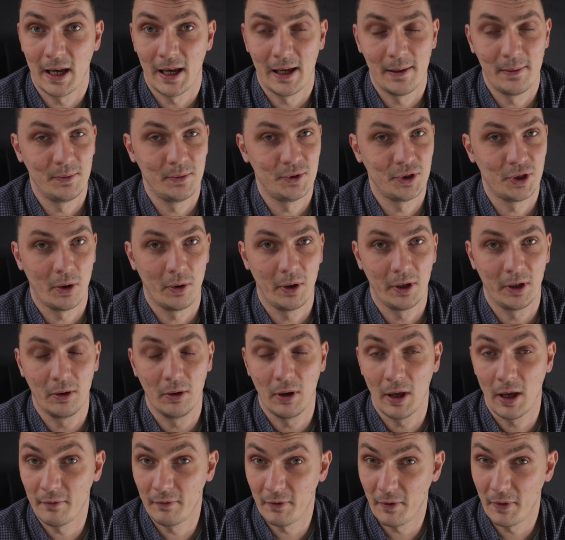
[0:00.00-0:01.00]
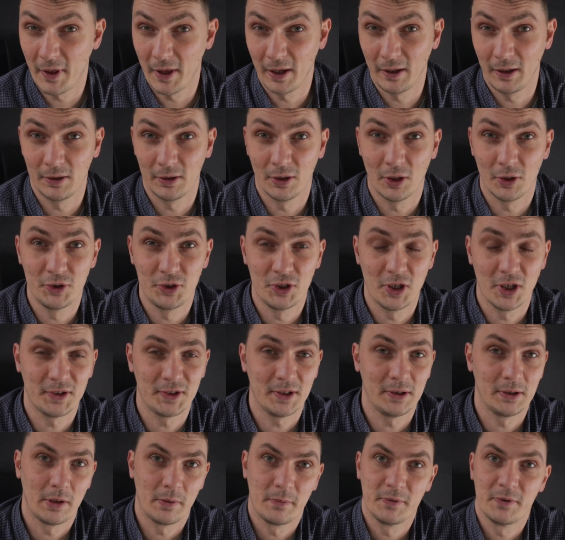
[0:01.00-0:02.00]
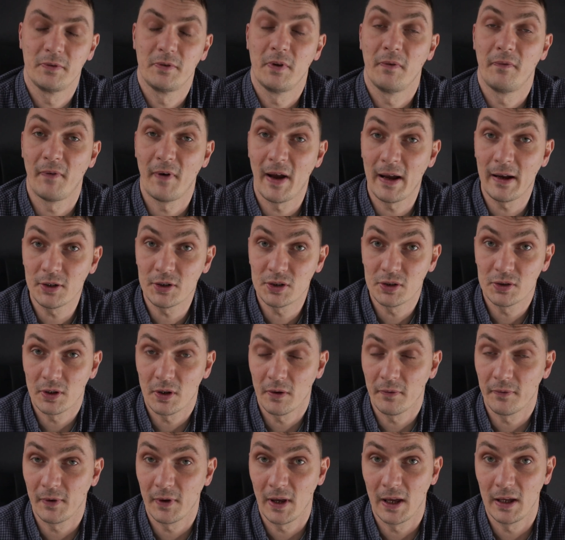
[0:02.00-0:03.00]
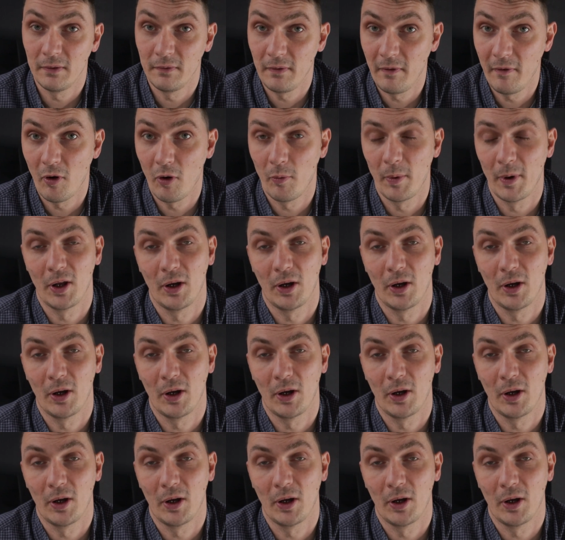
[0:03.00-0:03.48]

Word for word: I'm showing you everything, not just in terms of the functions of NVivo,